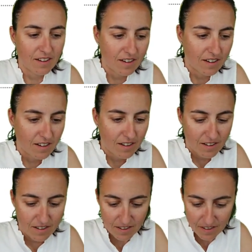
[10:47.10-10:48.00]

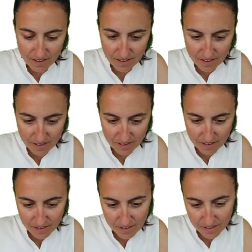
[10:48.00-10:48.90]

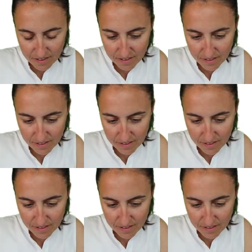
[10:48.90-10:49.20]
(no one is talking)